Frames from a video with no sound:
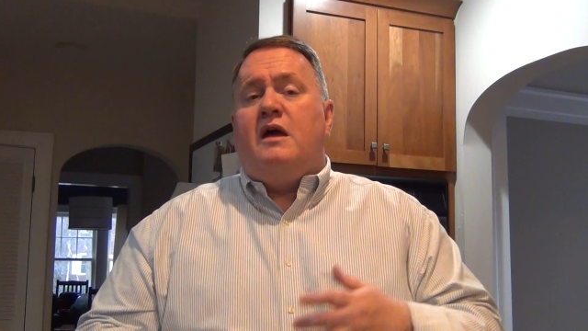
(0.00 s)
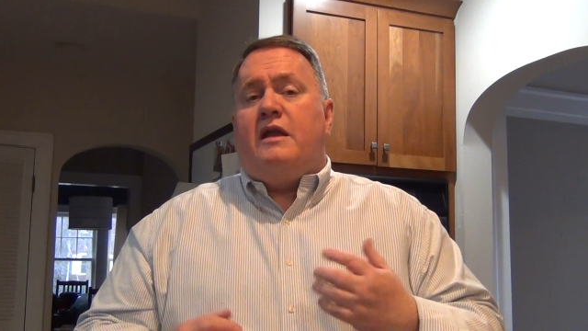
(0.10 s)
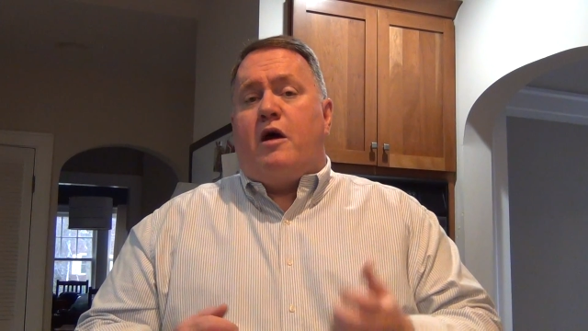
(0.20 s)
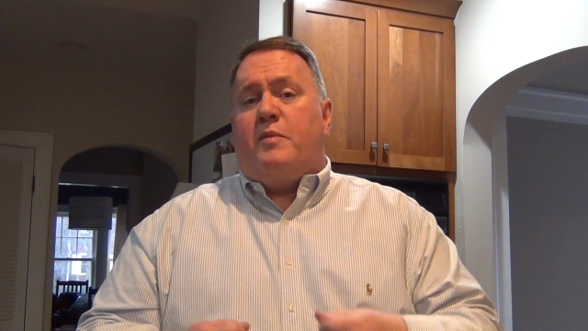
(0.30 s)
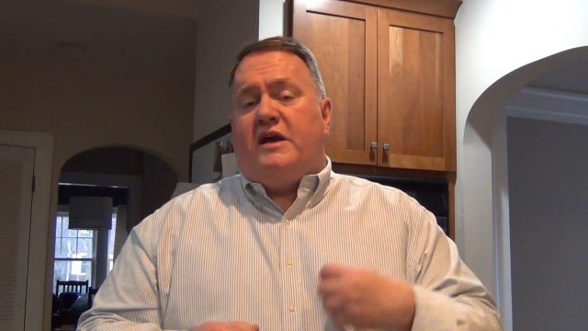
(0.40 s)

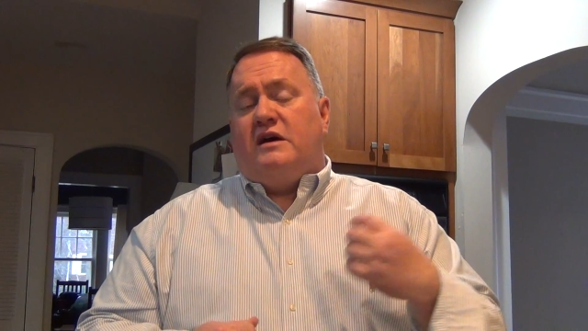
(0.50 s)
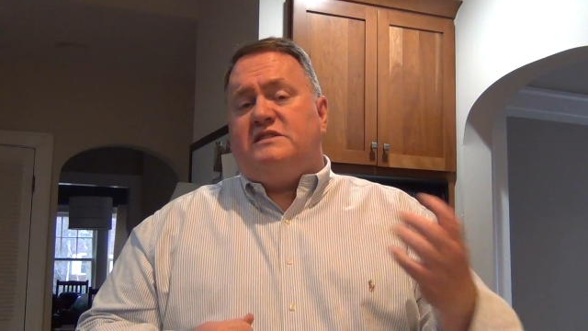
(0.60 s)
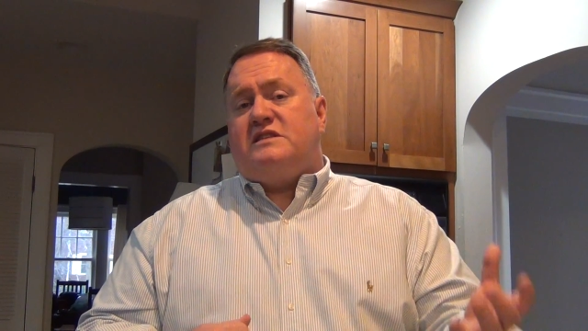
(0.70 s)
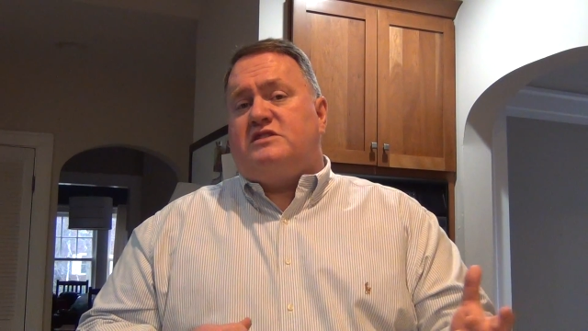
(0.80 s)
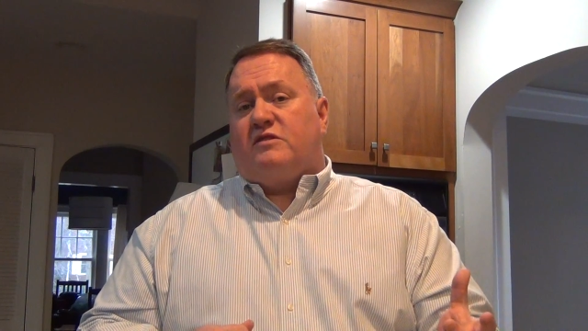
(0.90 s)
Now,
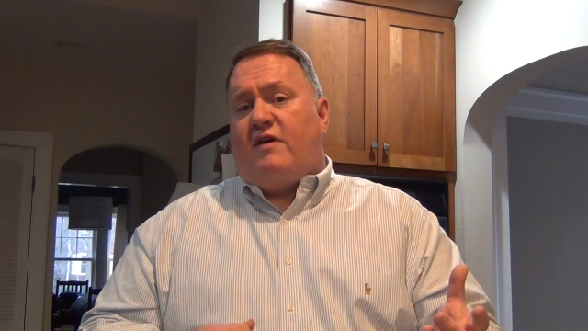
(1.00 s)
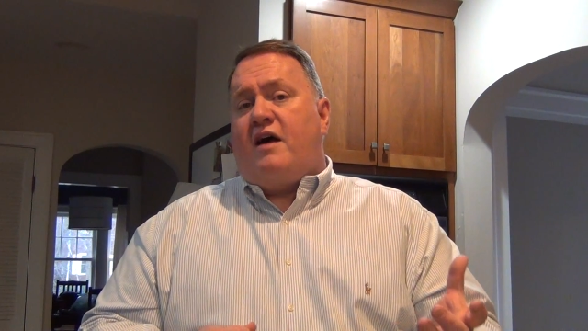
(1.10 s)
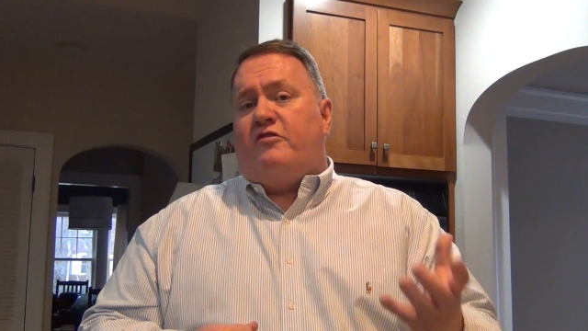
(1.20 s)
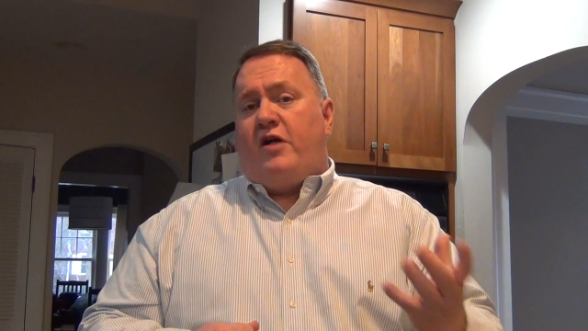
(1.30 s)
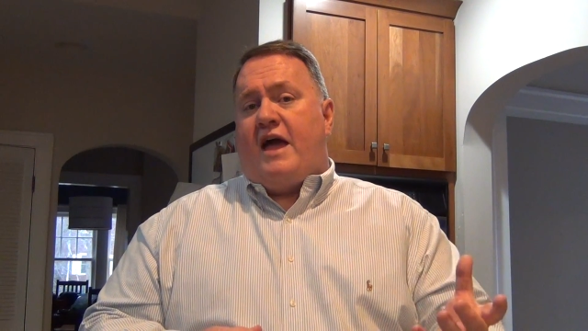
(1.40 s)
because the
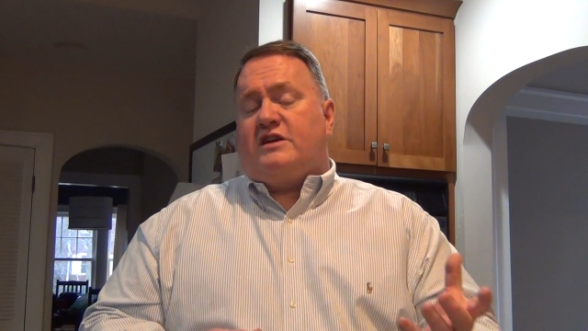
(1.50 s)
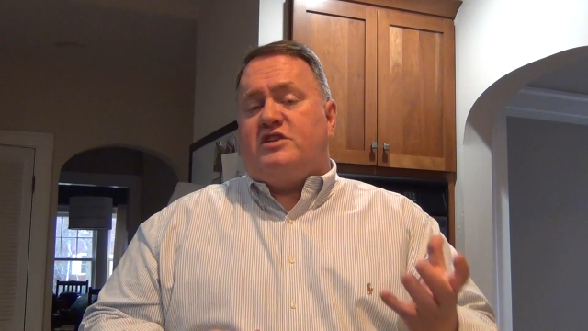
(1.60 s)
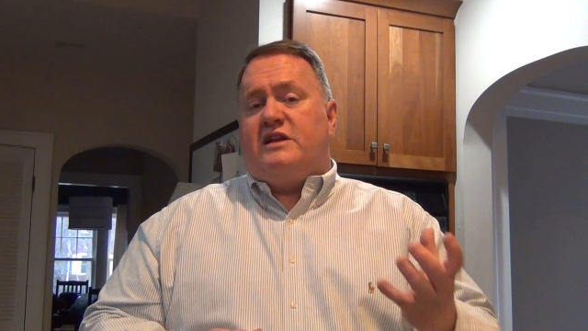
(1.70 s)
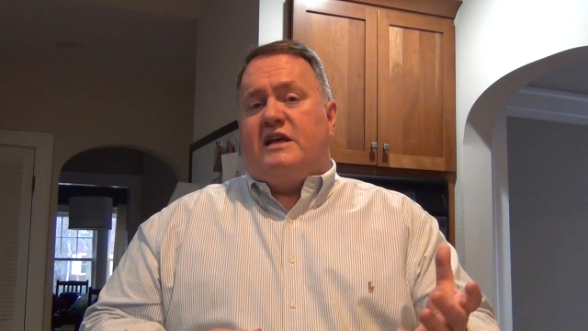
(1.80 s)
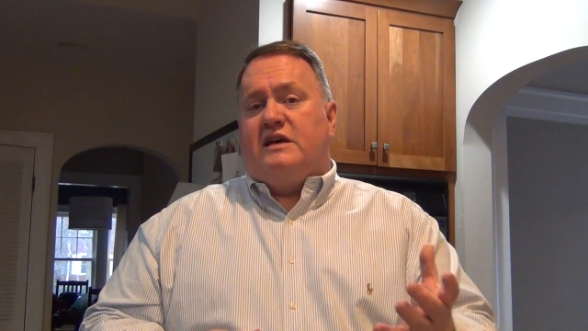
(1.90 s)
survival
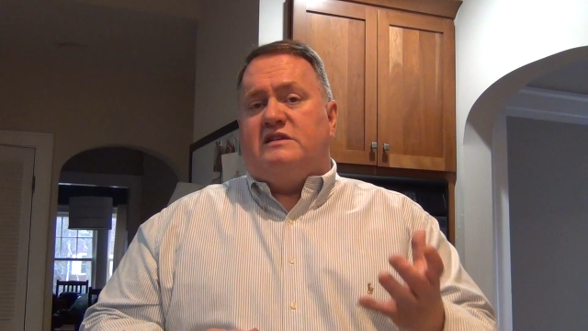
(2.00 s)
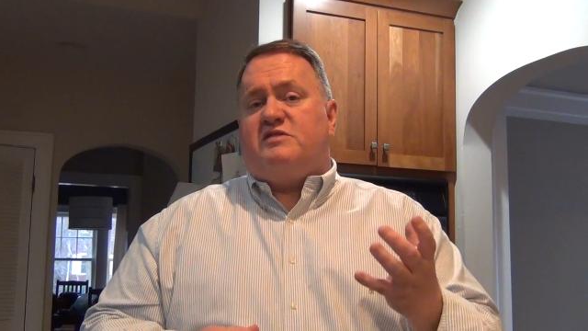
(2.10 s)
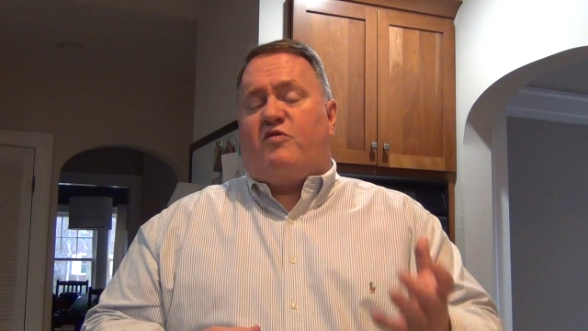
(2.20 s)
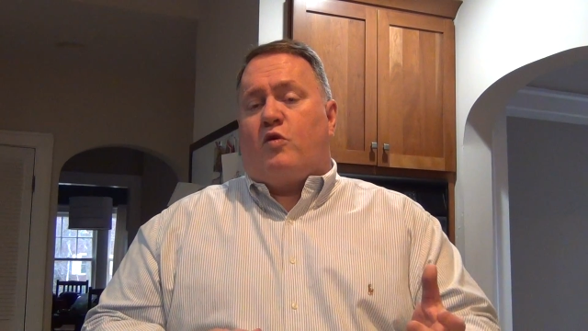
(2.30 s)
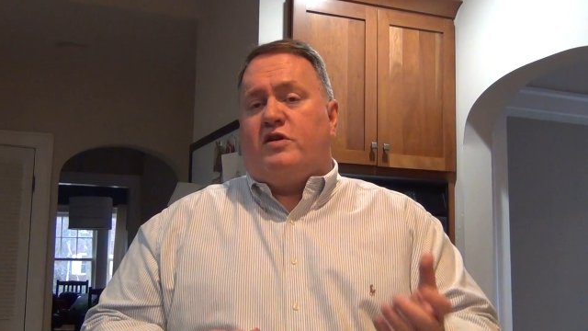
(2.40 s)
action is
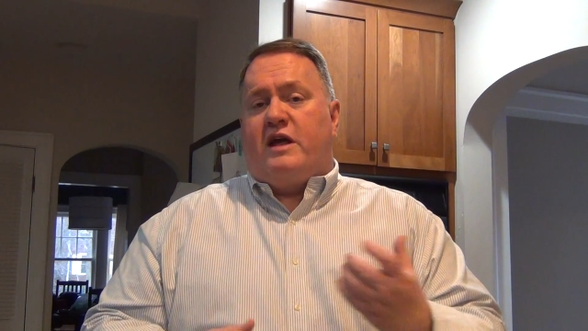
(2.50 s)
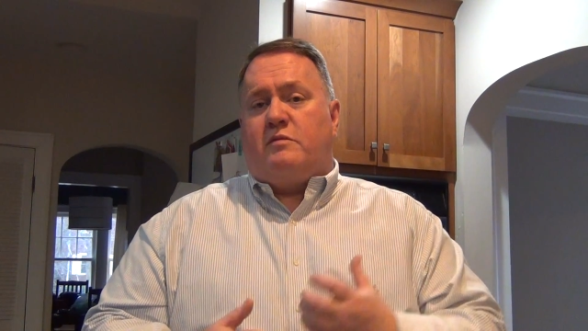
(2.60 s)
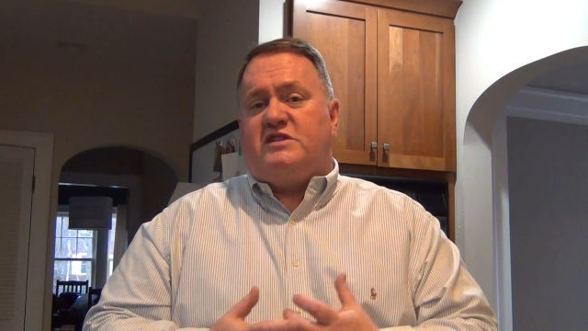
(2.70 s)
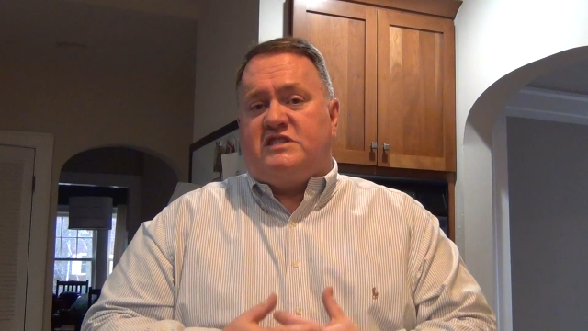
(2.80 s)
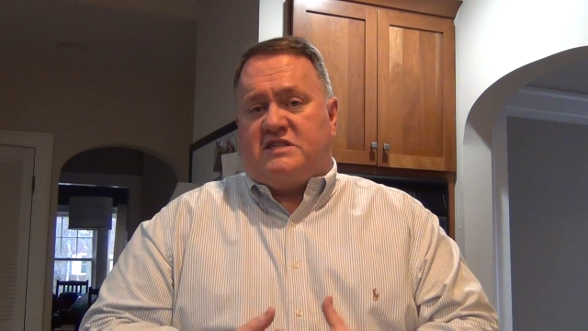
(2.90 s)
for
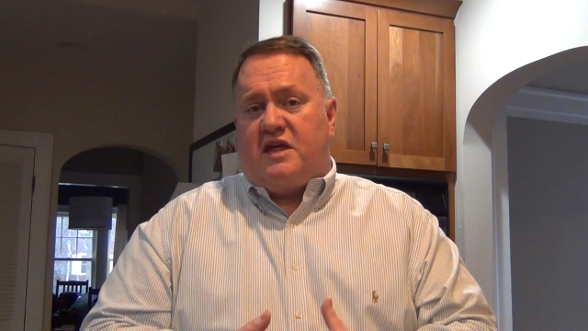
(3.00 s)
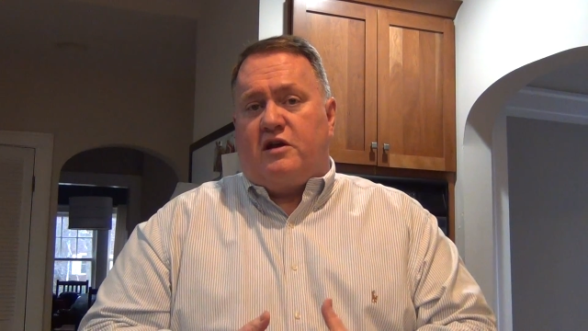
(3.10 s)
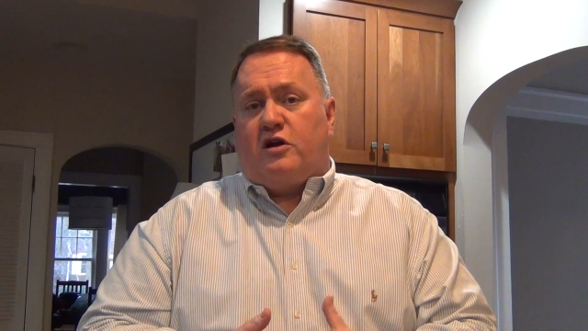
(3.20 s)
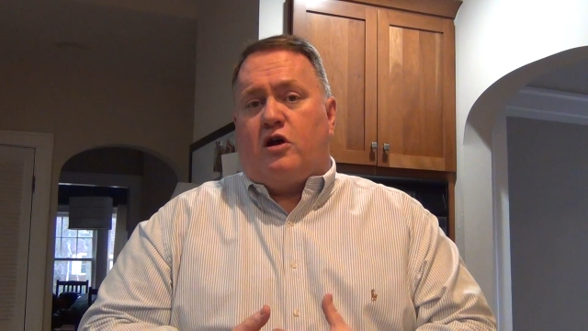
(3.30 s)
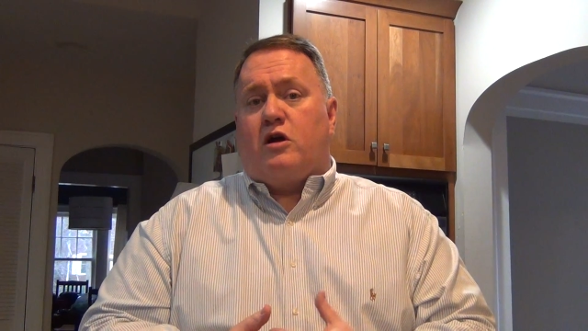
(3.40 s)
damages that
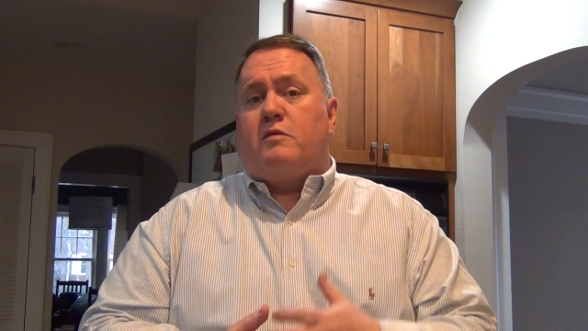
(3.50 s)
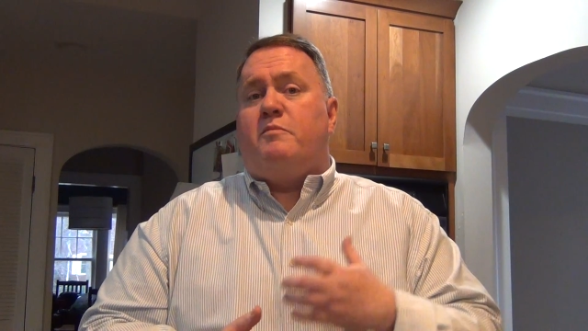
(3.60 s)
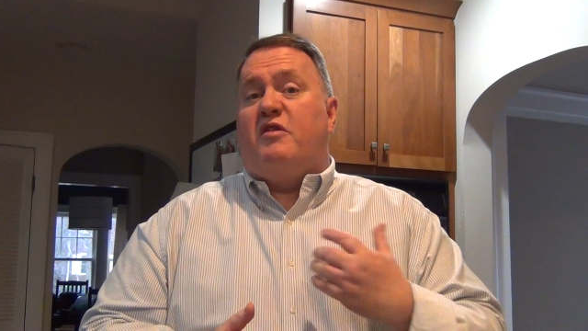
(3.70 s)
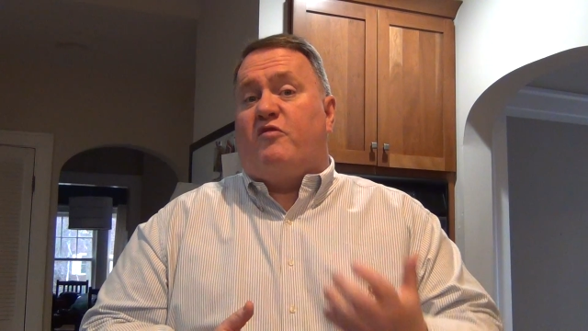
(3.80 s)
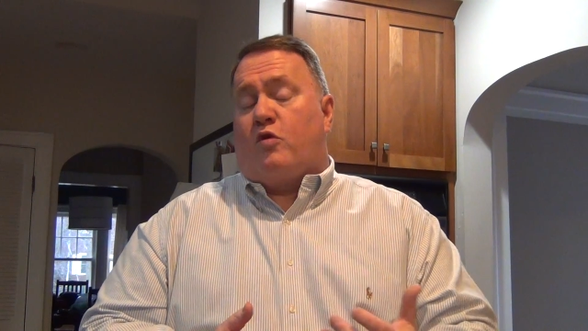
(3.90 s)
occurred
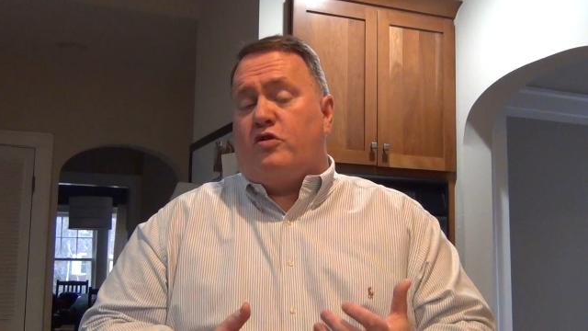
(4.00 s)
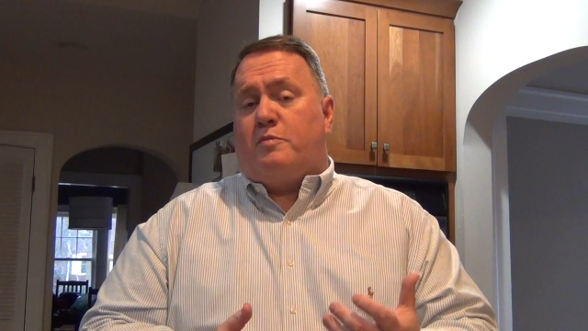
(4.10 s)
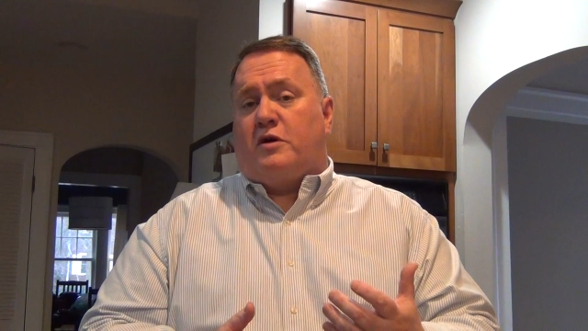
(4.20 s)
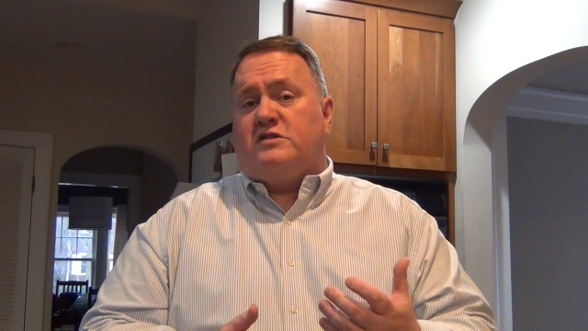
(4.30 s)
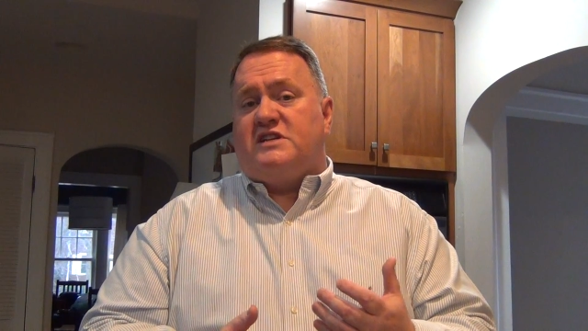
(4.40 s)
before the
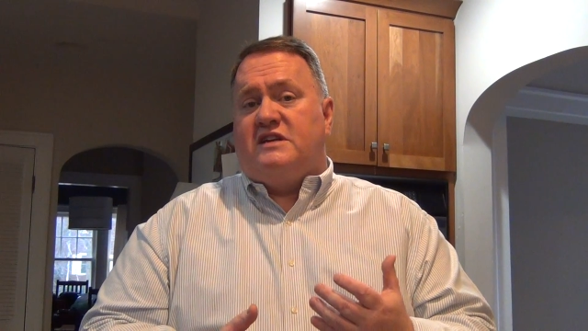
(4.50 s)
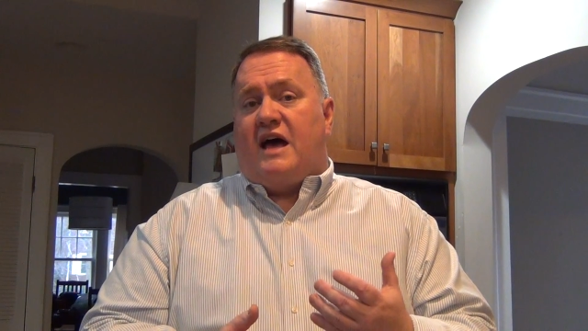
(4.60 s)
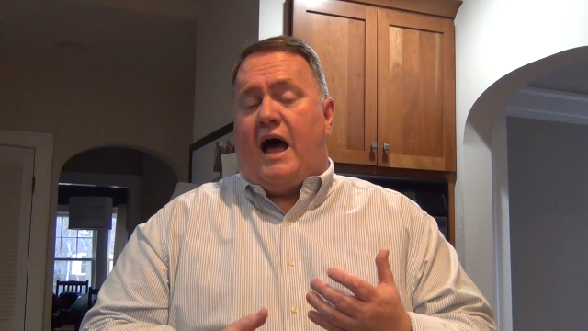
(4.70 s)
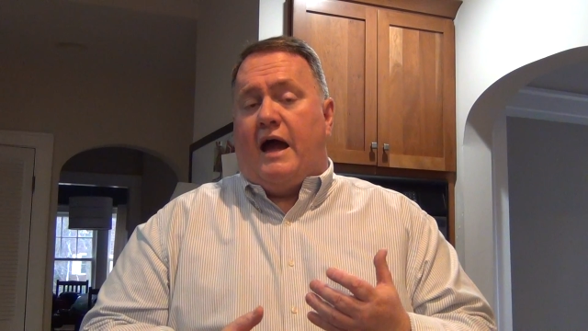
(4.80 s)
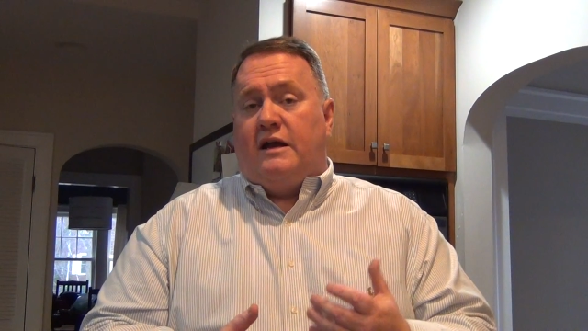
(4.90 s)
person
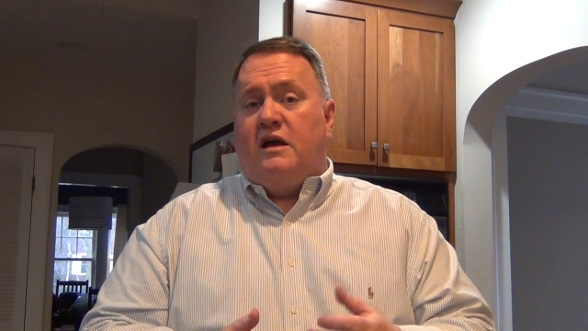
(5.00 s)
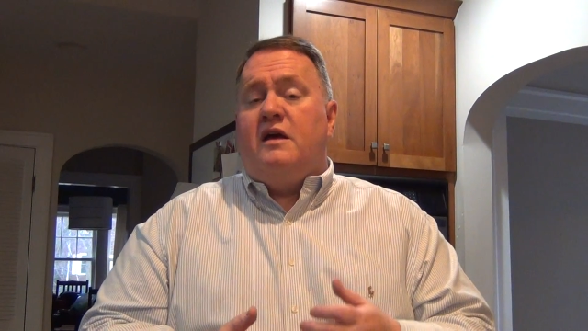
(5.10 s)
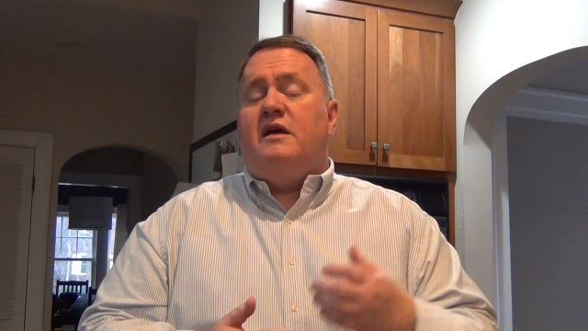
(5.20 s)
died,